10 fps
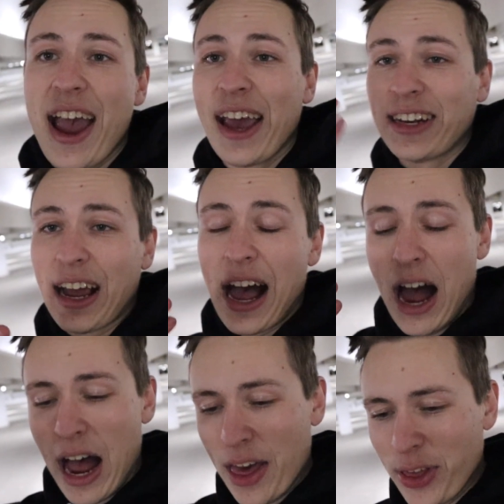And
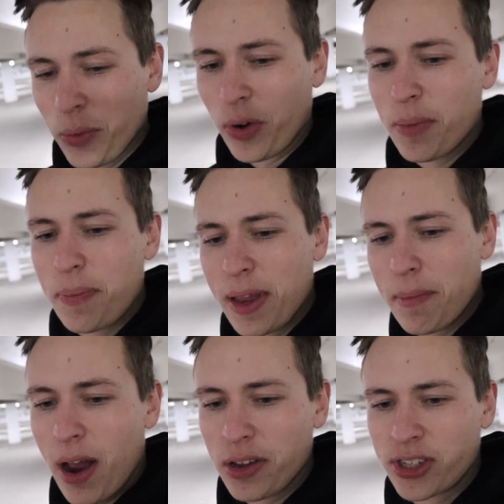I think we're at a big
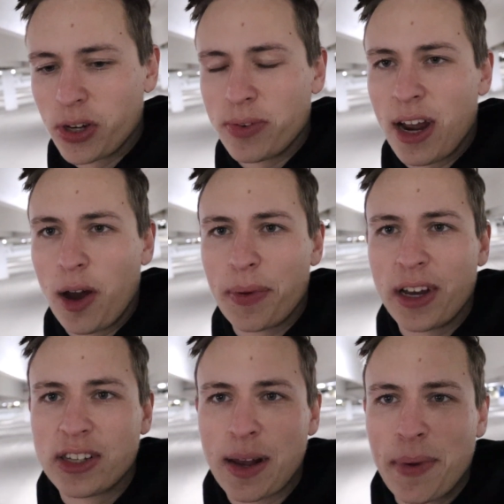milestone now
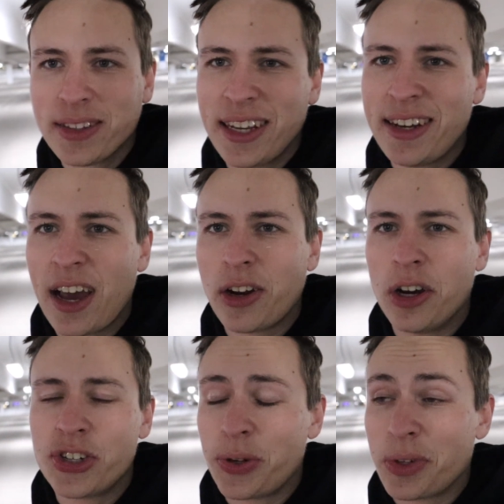because I'm about to hit
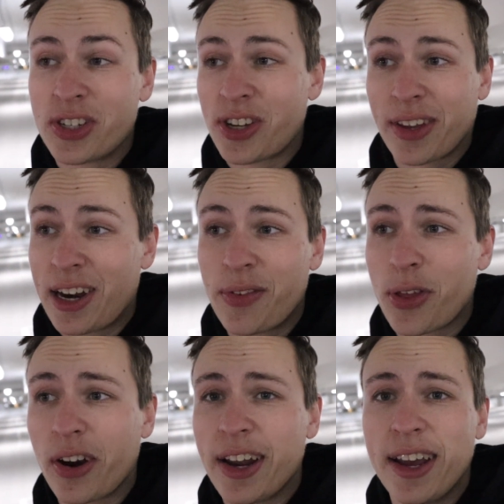900, which is something I never
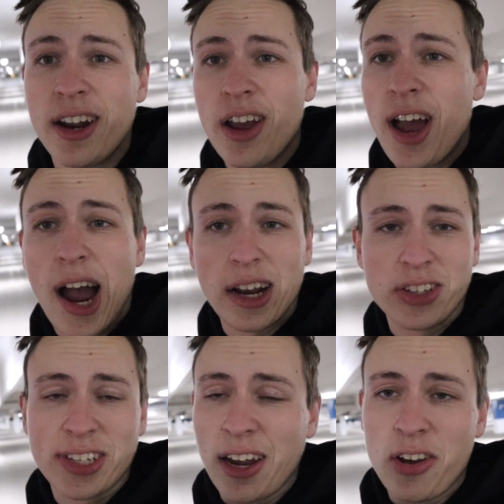thought I'd hit. I
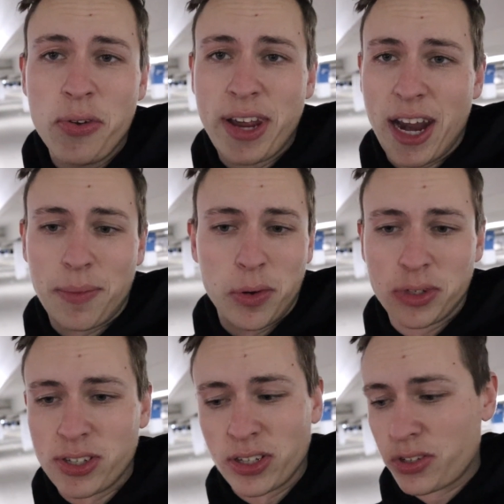just got a new camera,
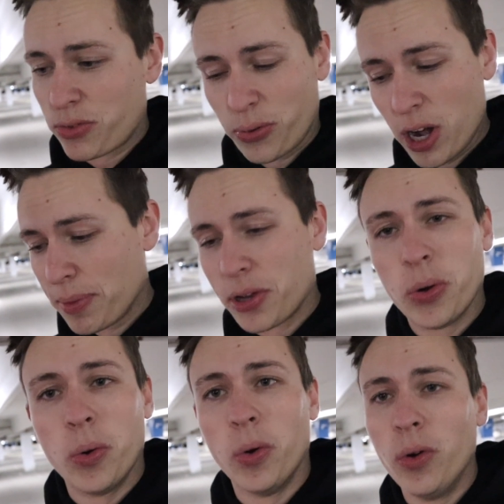which is incredibly
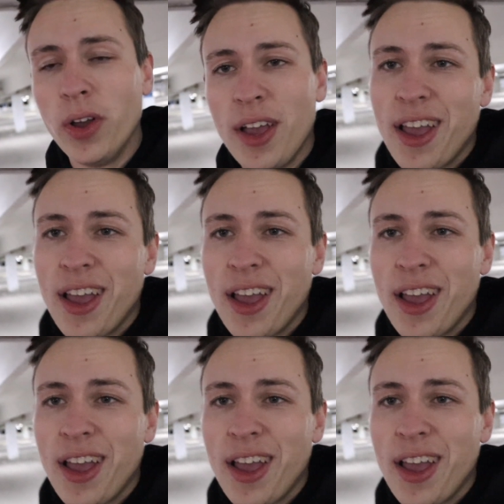cool.